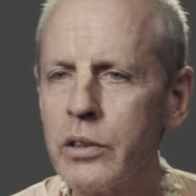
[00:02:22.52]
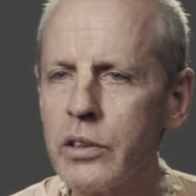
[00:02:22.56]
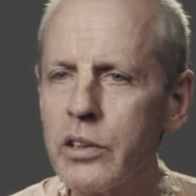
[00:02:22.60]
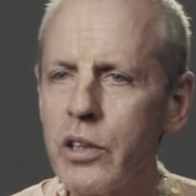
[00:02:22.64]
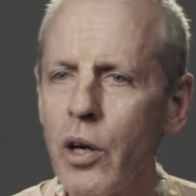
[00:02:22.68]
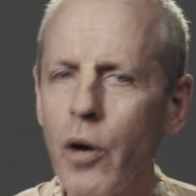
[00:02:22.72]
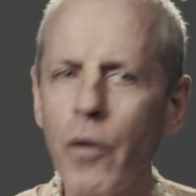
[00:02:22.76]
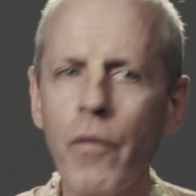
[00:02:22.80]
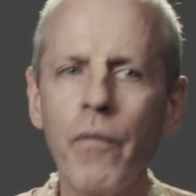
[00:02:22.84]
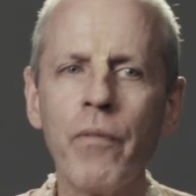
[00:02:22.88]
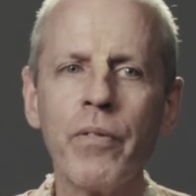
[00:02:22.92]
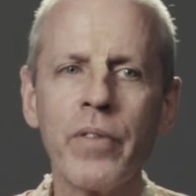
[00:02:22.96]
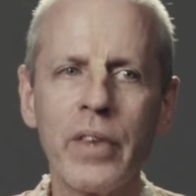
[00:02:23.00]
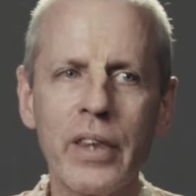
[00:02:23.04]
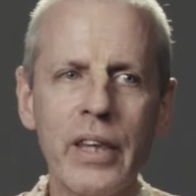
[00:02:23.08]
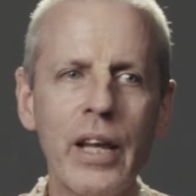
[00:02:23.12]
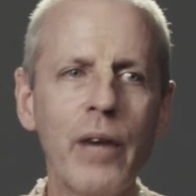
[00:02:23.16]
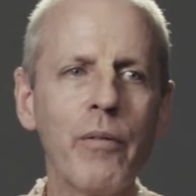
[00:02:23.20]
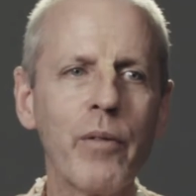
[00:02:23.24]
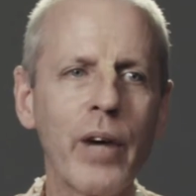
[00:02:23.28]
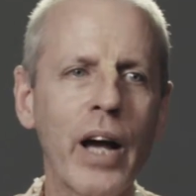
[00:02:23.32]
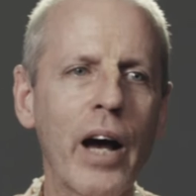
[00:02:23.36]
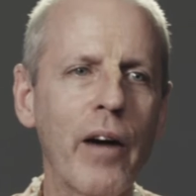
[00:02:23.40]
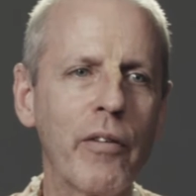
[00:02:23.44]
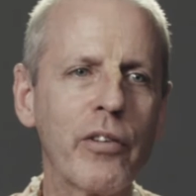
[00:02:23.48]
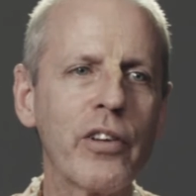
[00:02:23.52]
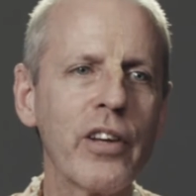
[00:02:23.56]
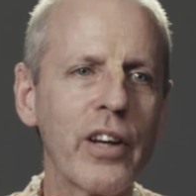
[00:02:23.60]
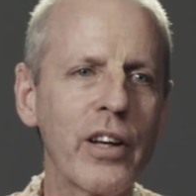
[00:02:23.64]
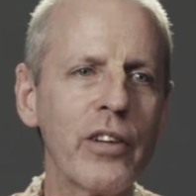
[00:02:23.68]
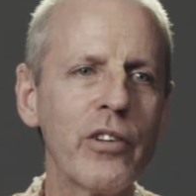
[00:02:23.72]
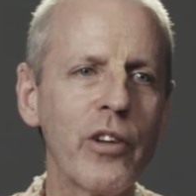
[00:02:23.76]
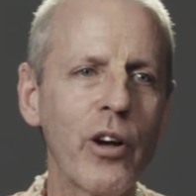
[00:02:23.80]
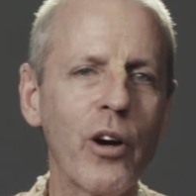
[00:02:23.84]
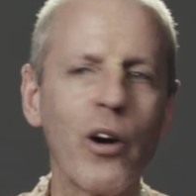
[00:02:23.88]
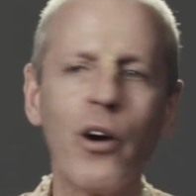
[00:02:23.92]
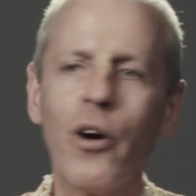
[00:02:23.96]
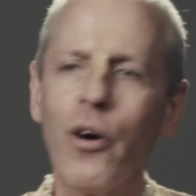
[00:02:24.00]
So then we have to
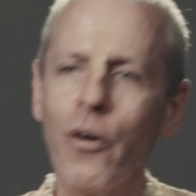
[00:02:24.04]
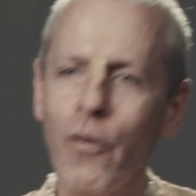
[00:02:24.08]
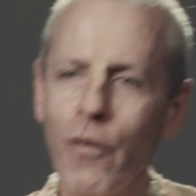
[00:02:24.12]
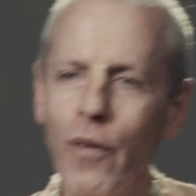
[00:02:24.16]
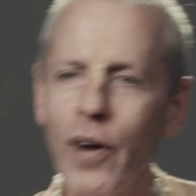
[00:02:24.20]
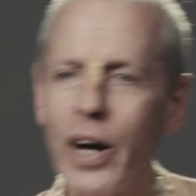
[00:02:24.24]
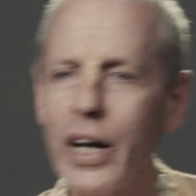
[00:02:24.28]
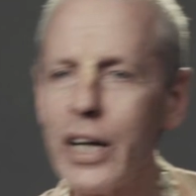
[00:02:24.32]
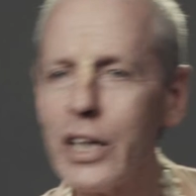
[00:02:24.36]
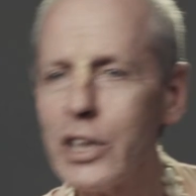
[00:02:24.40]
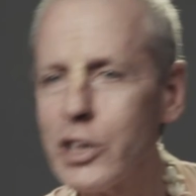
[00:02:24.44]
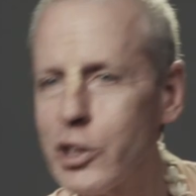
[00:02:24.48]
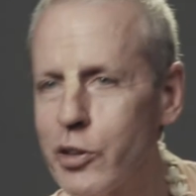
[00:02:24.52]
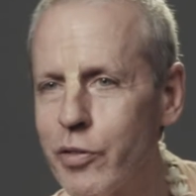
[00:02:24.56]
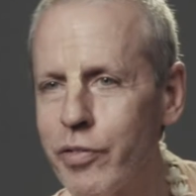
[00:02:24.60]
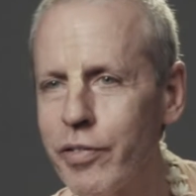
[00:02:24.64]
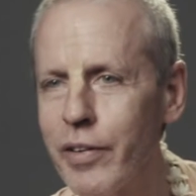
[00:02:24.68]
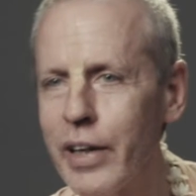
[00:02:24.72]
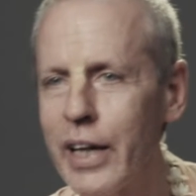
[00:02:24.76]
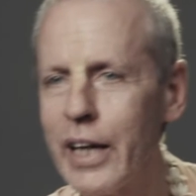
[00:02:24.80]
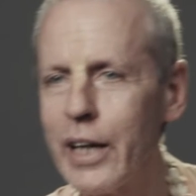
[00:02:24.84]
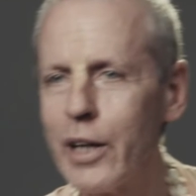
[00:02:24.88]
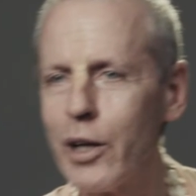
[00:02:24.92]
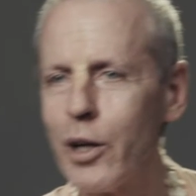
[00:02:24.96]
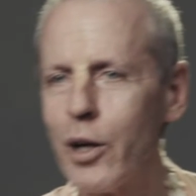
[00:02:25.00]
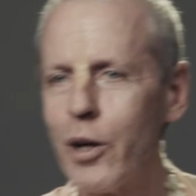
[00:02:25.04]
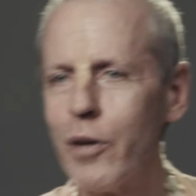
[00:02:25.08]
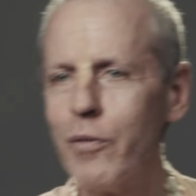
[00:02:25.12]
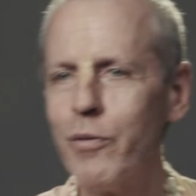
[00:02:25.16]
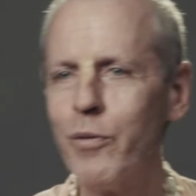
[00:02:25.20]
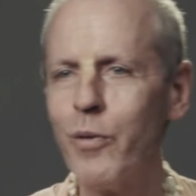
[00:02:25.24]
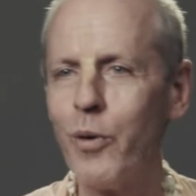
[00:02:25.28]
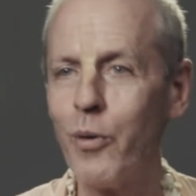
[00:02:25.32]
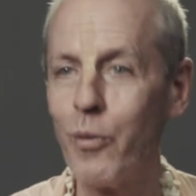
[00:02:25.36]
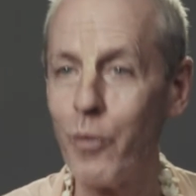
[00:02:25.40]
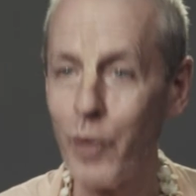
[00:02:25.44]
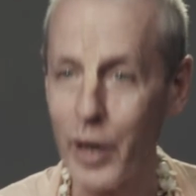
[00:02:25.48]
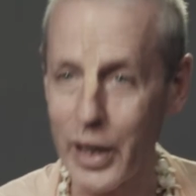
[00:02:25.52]
consider what is freedom?
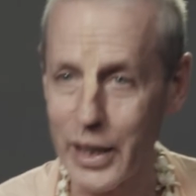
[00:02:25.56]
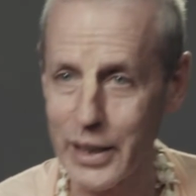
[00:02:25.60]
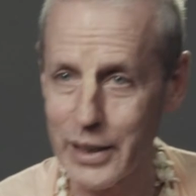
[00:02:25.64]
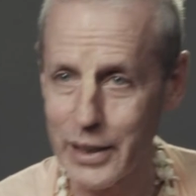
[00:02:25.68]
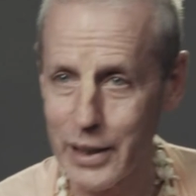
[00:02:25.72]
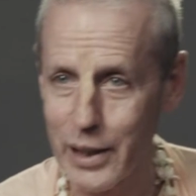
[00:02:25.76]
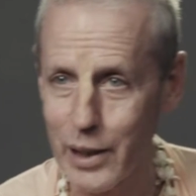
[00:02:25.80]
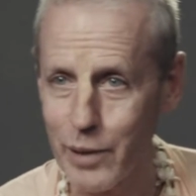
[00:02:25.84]
What is